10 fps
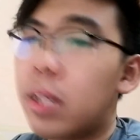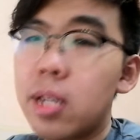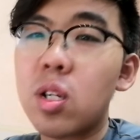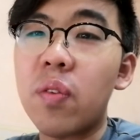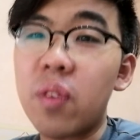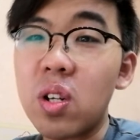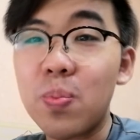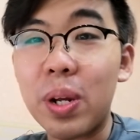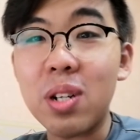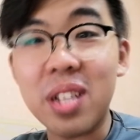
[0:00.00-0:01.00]
Yes, of course,
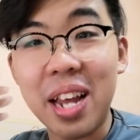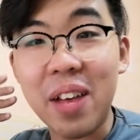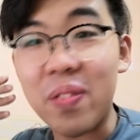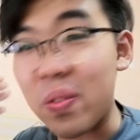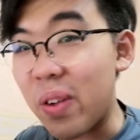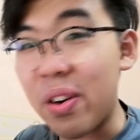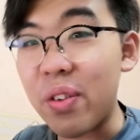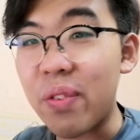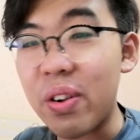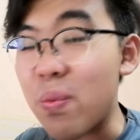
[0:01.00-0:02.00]
because they have a
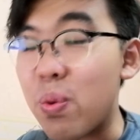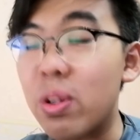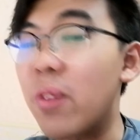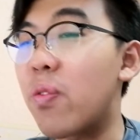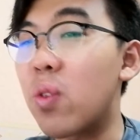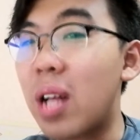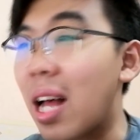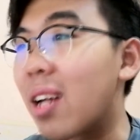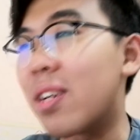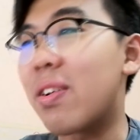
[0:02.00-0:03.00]
very, very beautiful
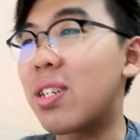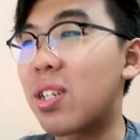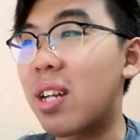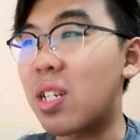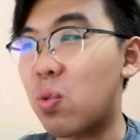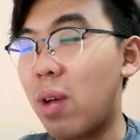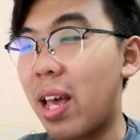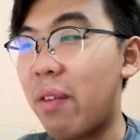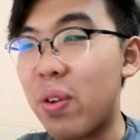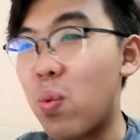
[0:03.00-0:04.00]
coloration. That's why
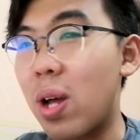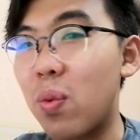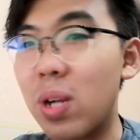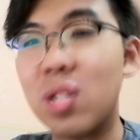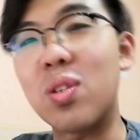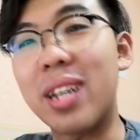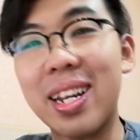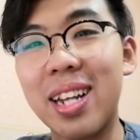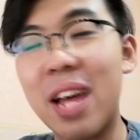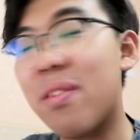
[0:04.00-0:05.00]
everyone wants to
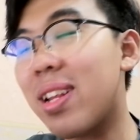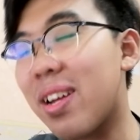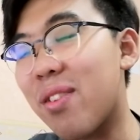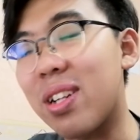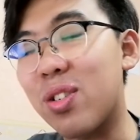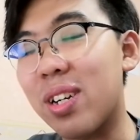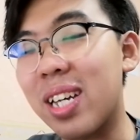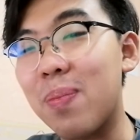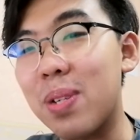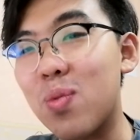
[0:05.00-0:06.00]
get it. Every tarantula
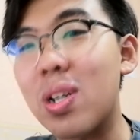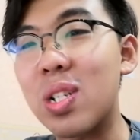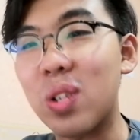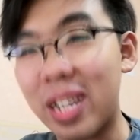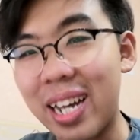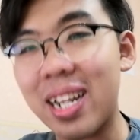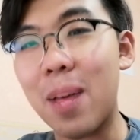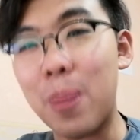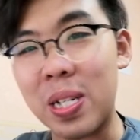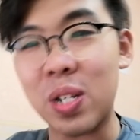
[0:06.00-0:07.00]
keeper wants to get
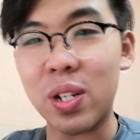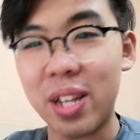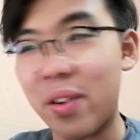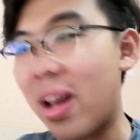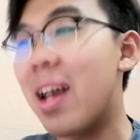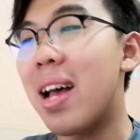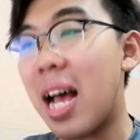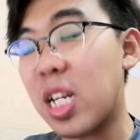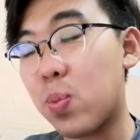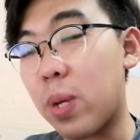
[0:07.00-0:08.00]
a Poecilotheria,
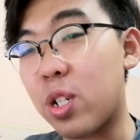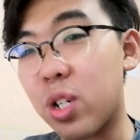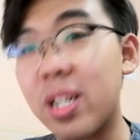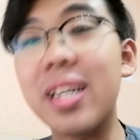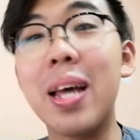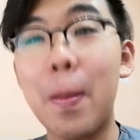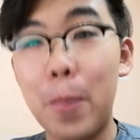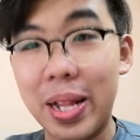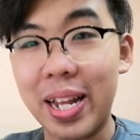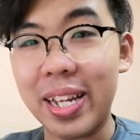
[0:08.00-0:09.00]
especially
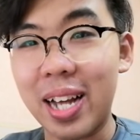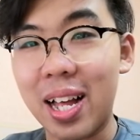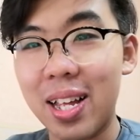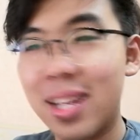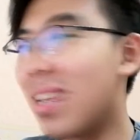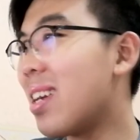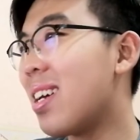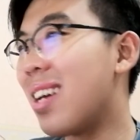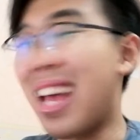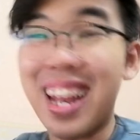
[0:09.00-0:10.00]
Metallica.
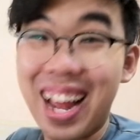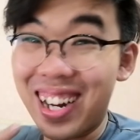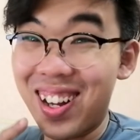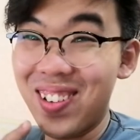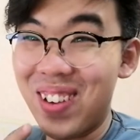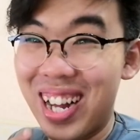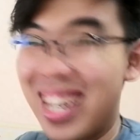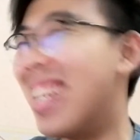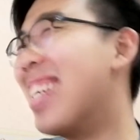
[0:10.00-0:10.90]
And I got one.